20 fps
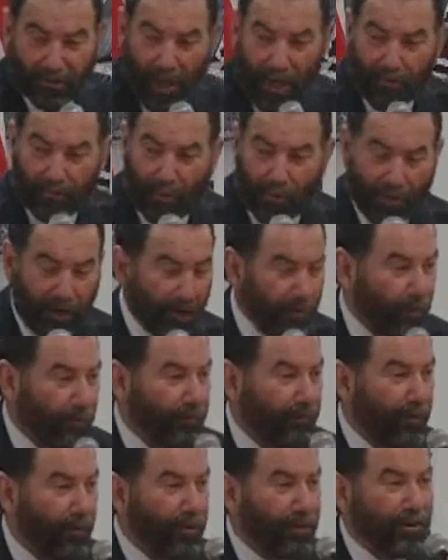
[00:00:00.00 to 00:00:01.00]
John Moreno,
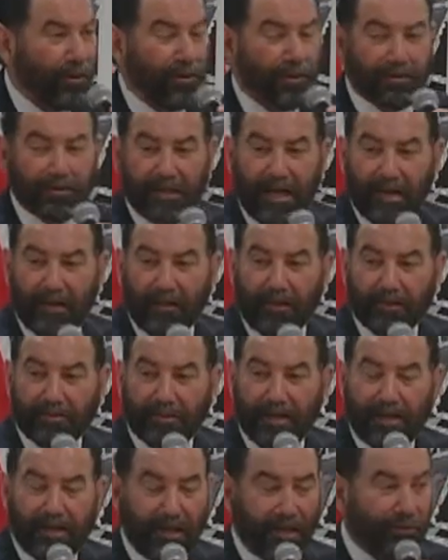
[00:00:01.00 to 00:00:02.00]
for your State of the
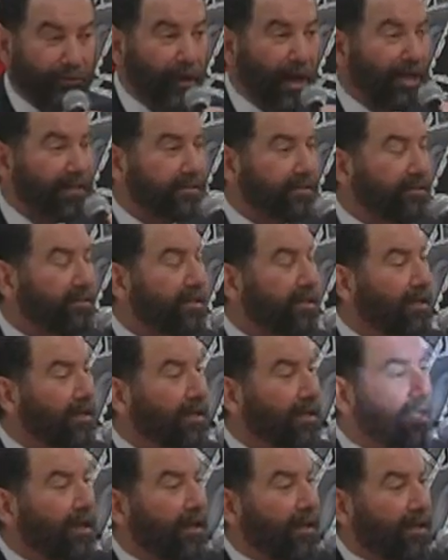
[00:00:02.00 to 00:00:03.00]
City address.
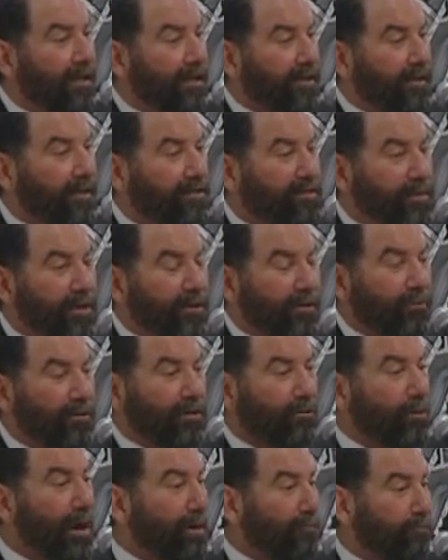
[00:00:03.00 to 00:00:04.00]
It gives me
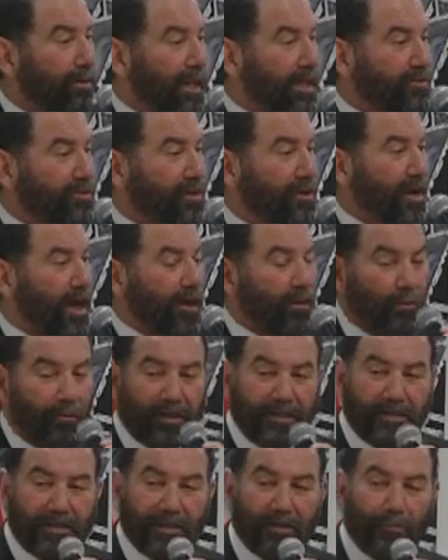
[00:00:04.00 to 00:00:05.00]
great pleasure not
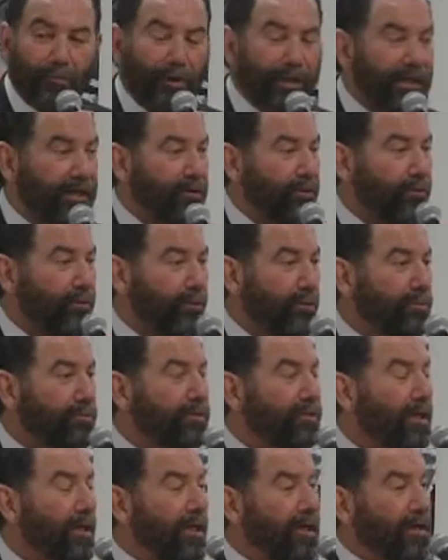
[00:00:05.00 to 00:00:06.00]
only to
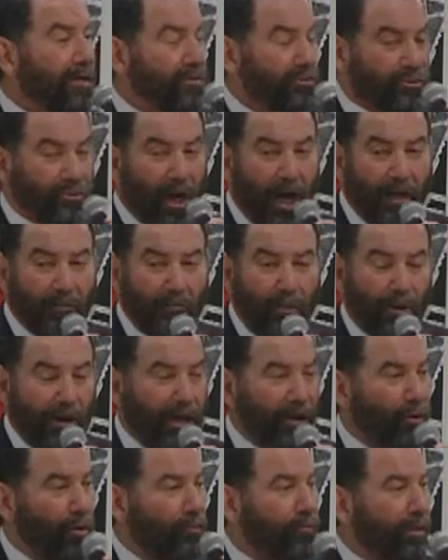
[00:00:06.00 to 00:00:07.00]
reintroduce John
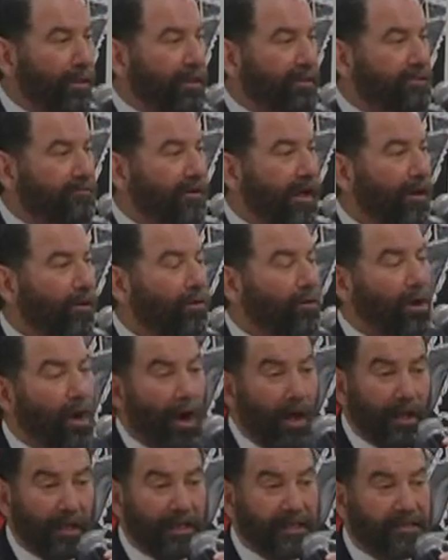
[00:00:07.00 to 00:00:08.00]
Moreno, but his fellow
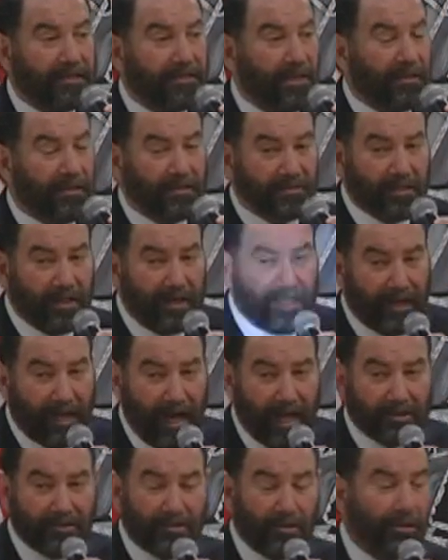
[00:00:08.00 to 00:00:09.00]
colleagues on the City
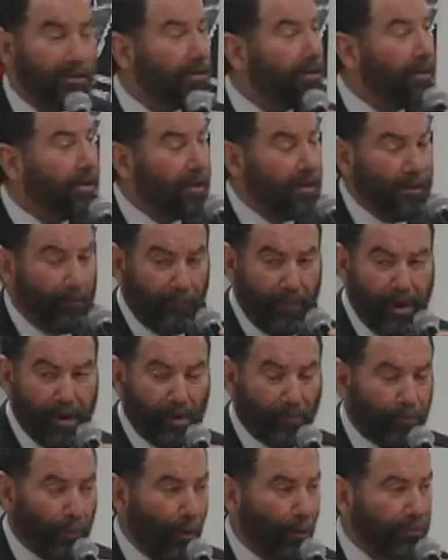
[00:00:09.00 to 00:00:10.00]
Council,
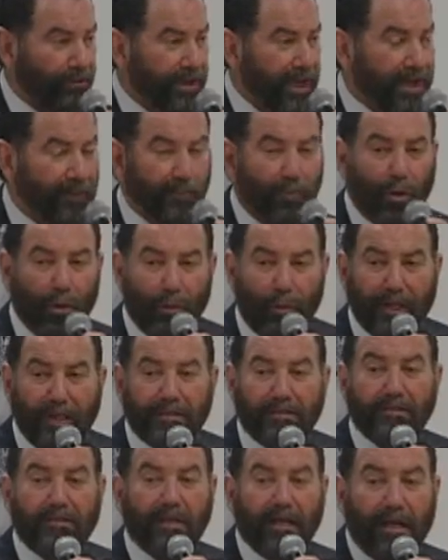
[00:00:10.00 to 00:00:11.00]
Mayor Pro Tem
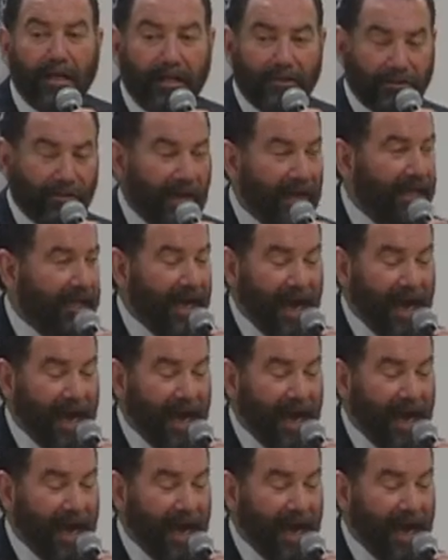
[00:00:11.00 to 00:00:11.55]
Luis J.